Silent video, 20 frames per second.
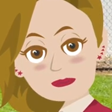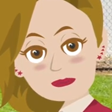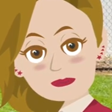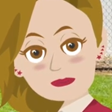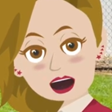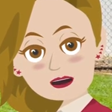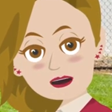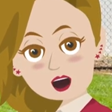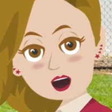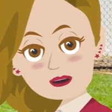
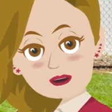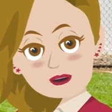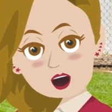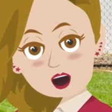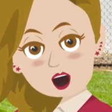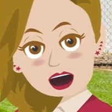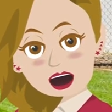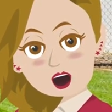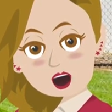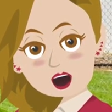And it
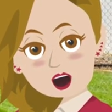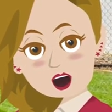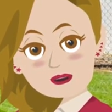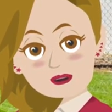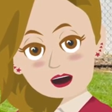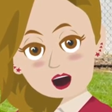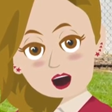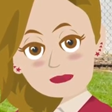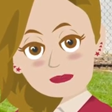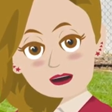remains
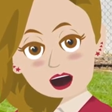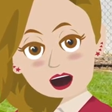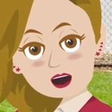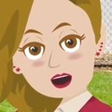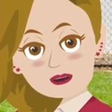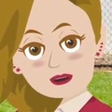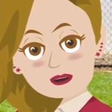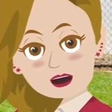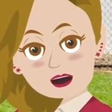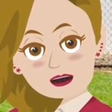in a
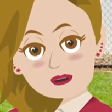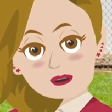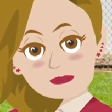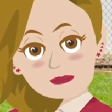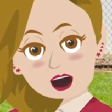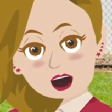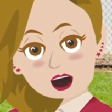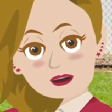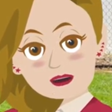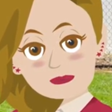constant
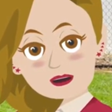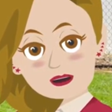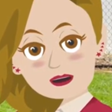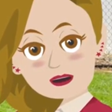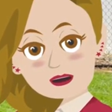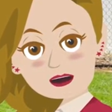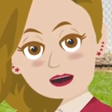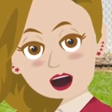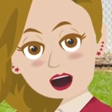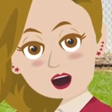state of
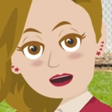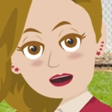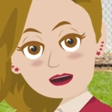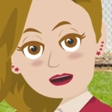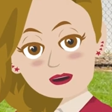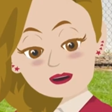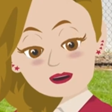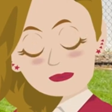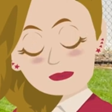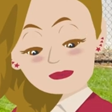becoming.
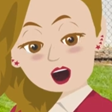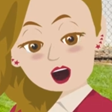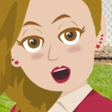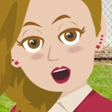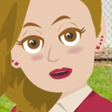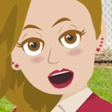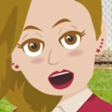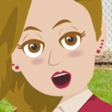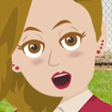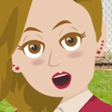Not
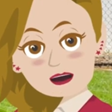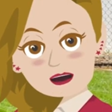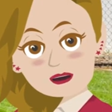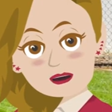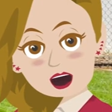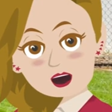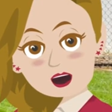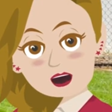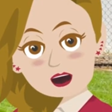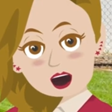only
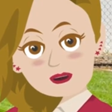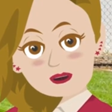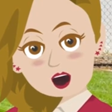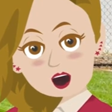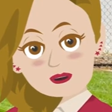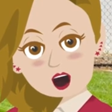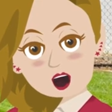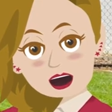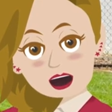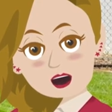because you
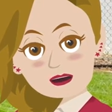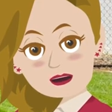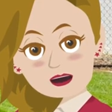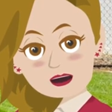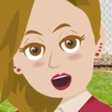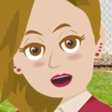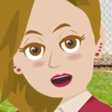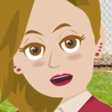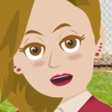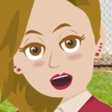continue to
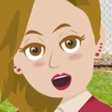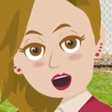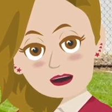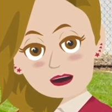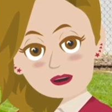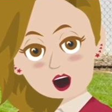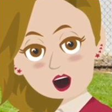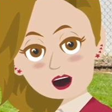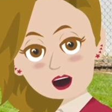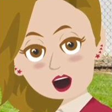live life
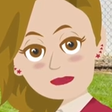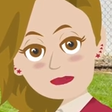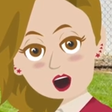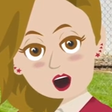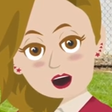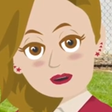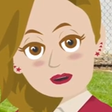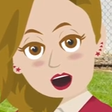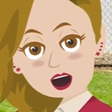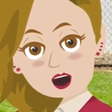and you
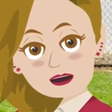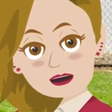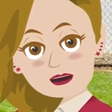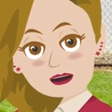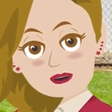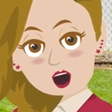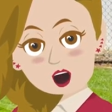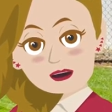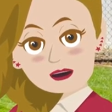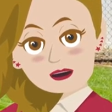continue to
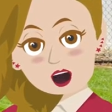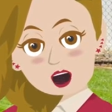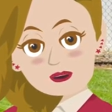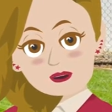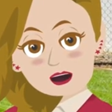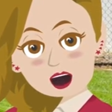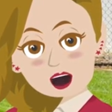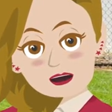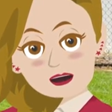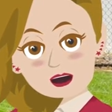put forth
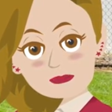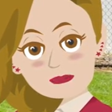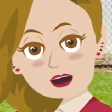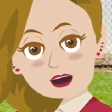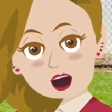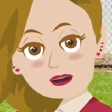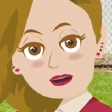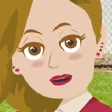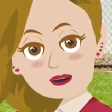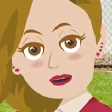more
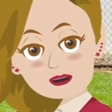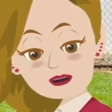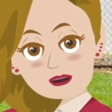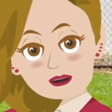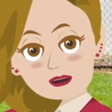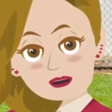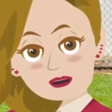requests,